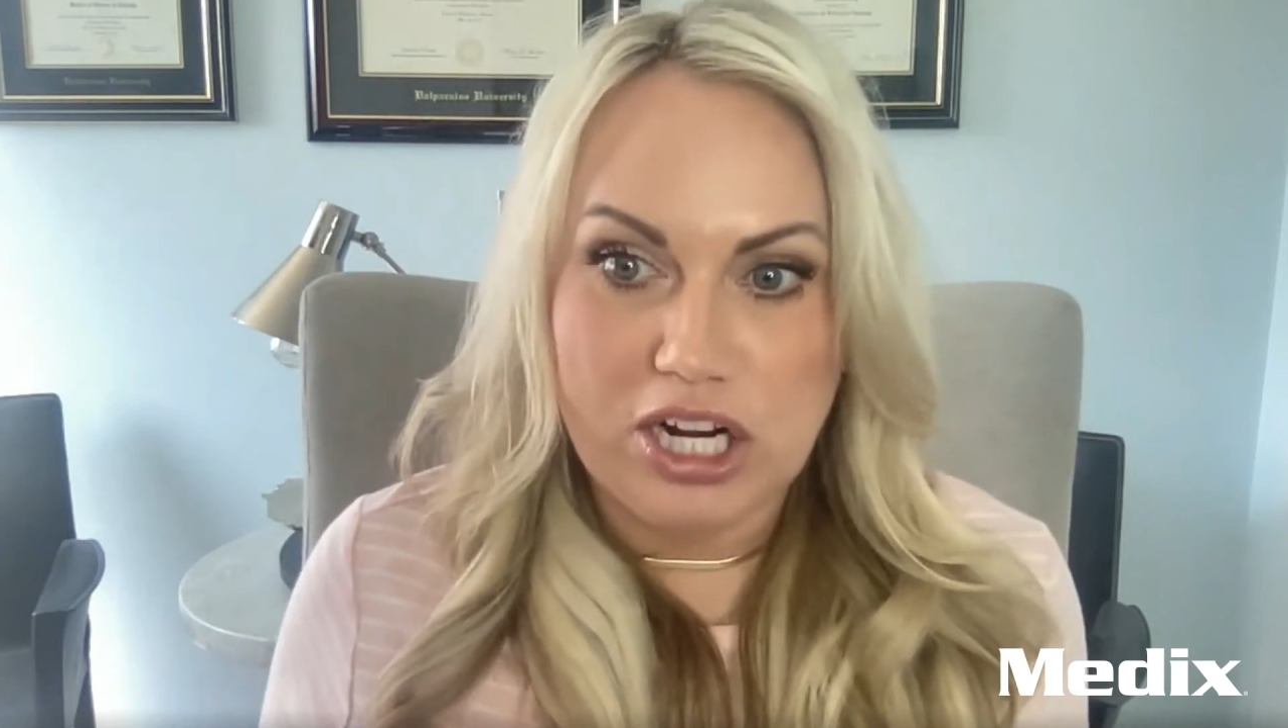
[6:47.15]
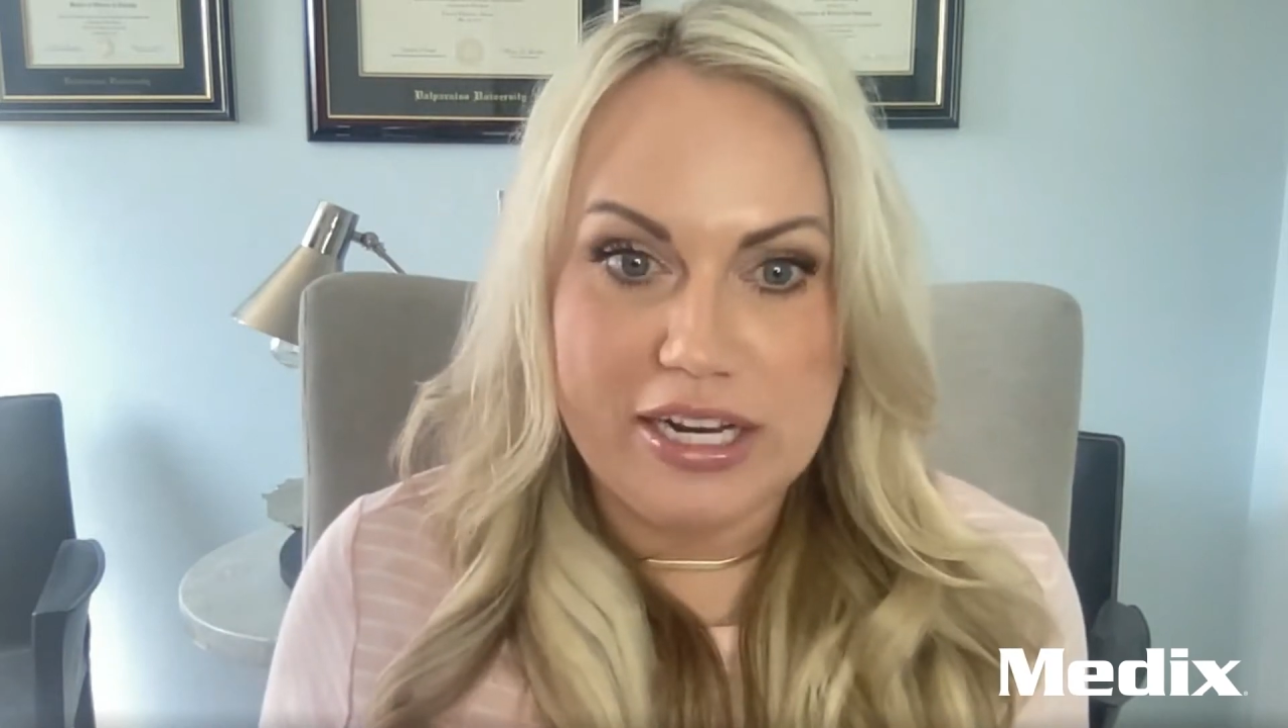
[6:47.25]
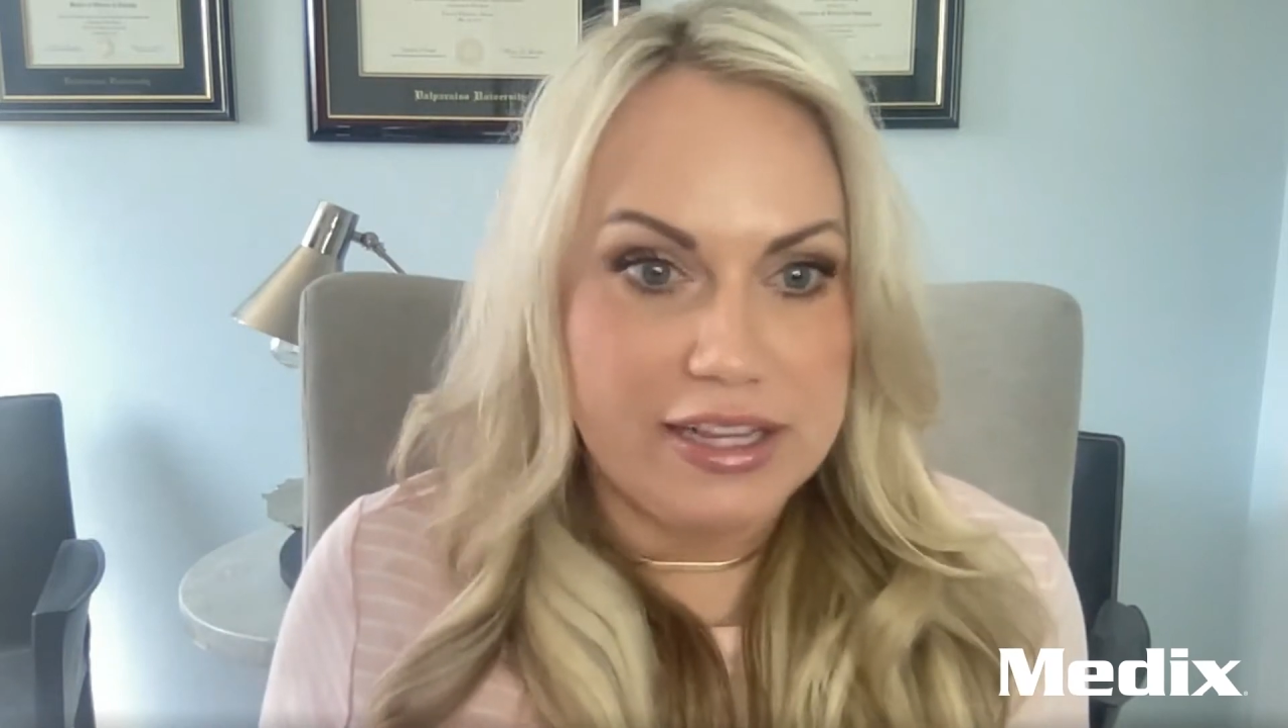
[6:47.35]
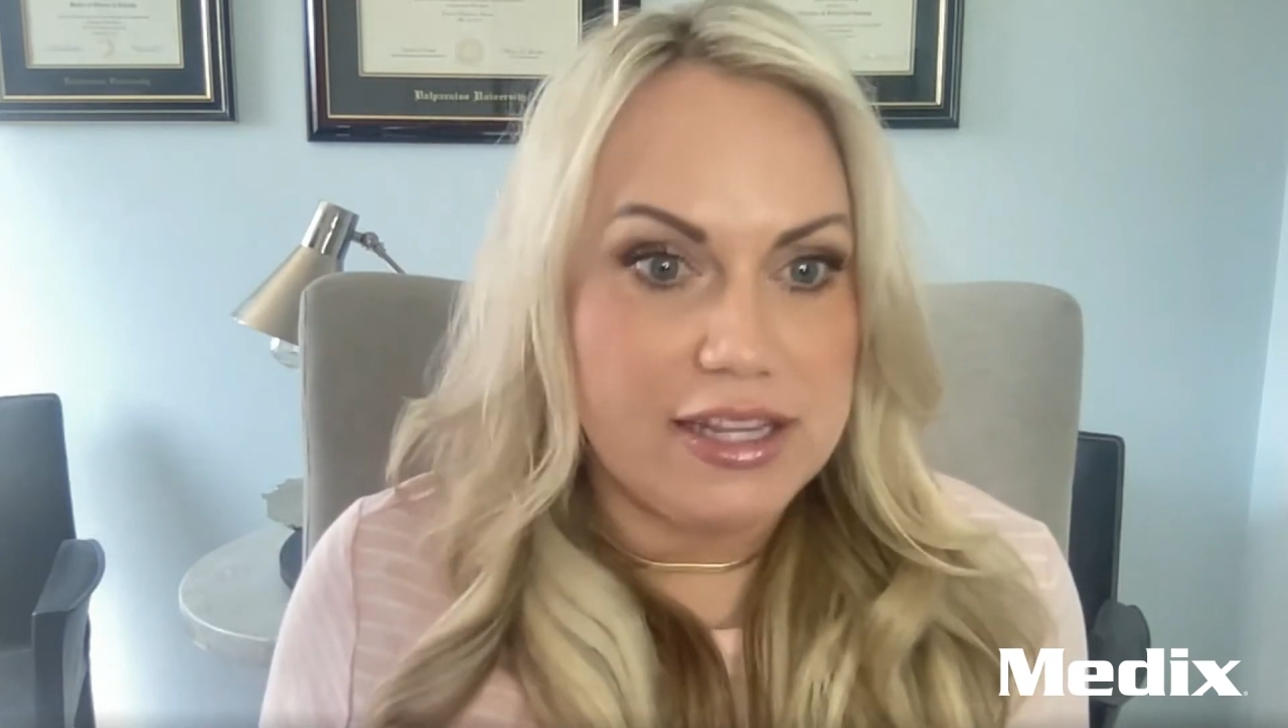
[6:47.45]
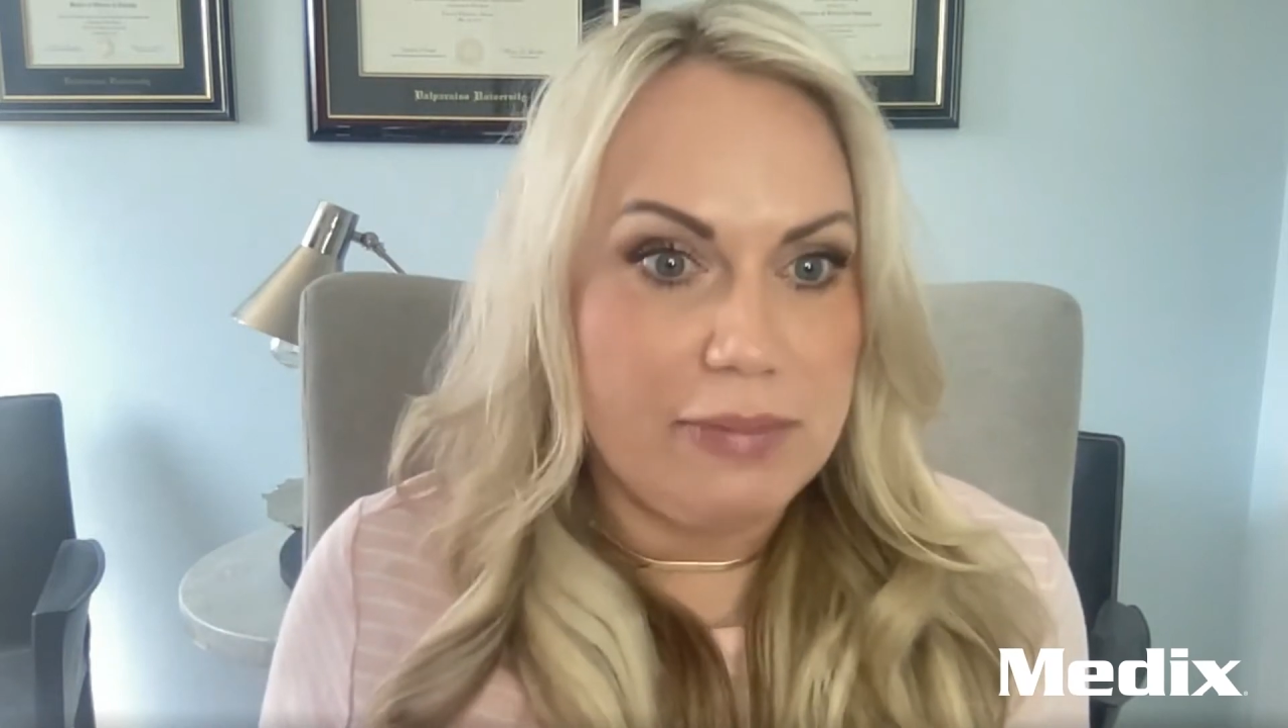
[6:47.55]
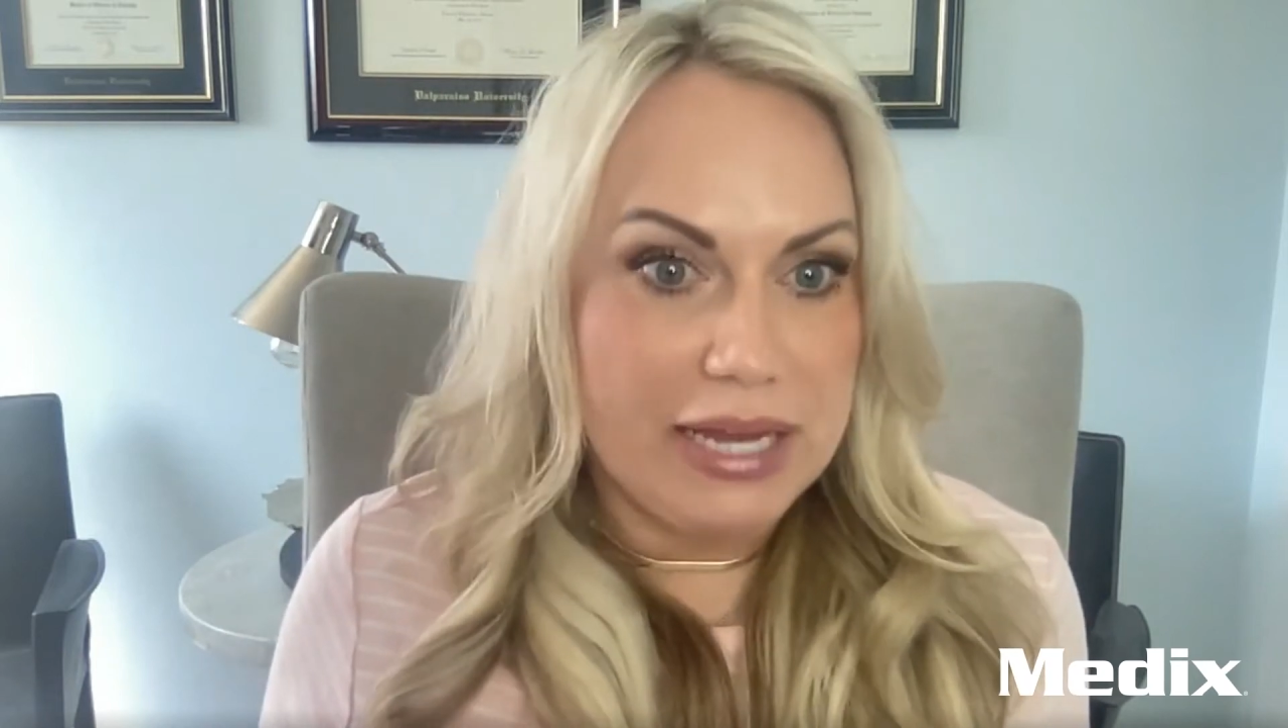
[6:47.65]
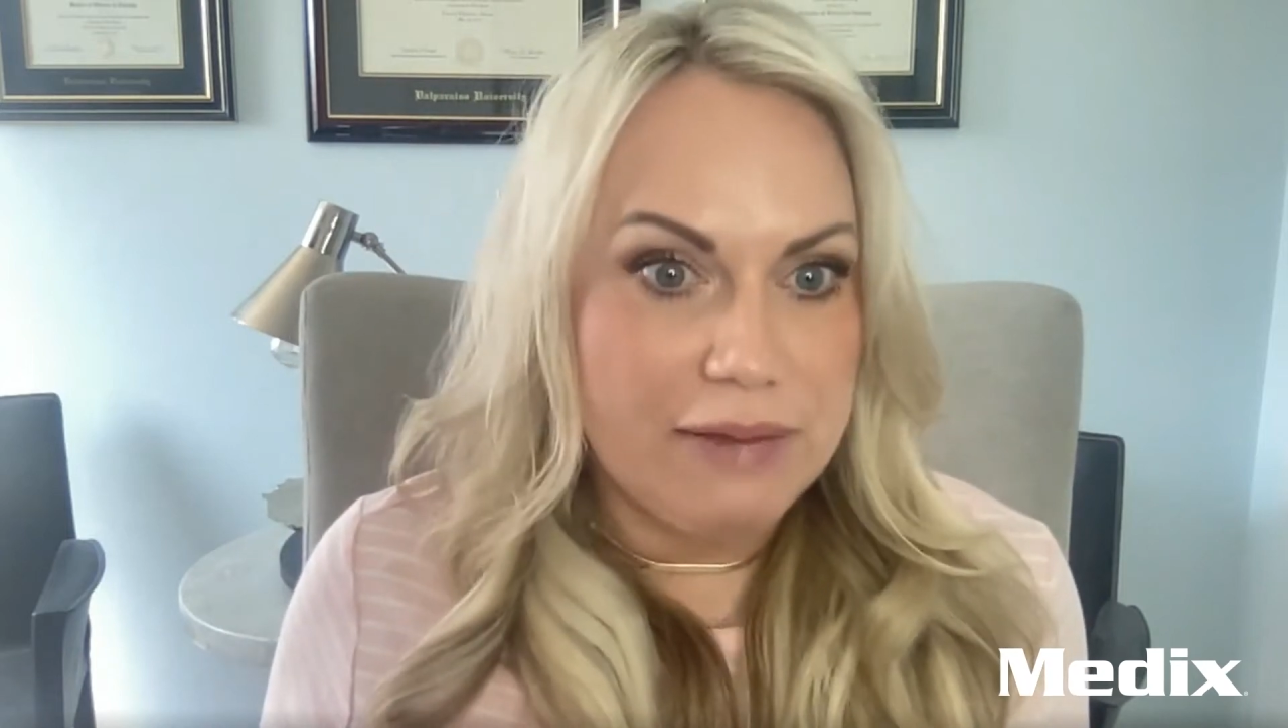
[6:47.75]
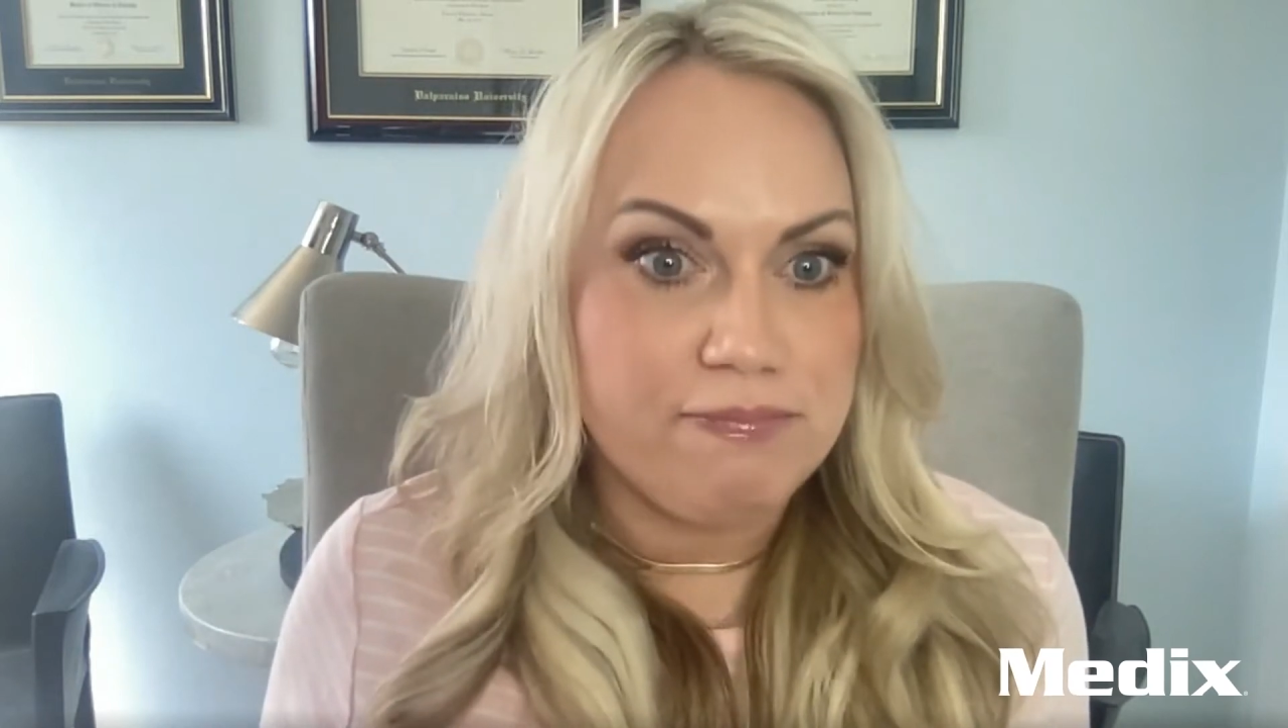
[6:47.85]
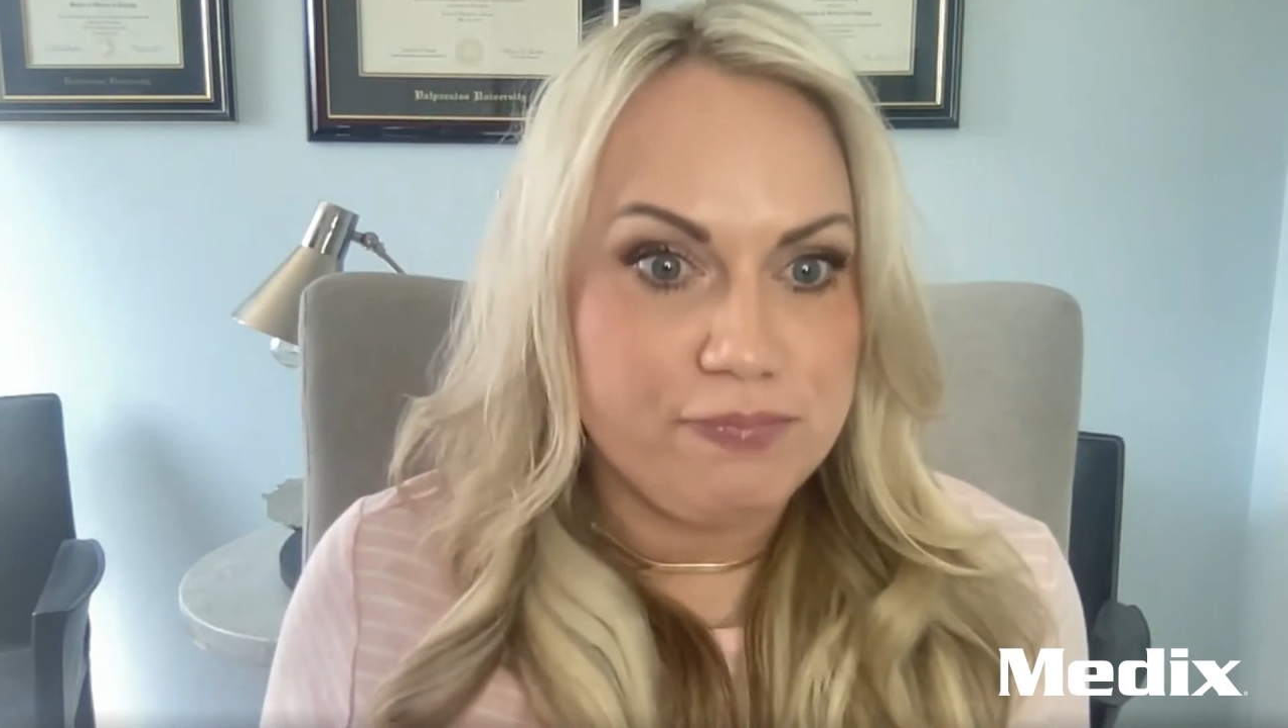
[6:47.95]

it needs to be.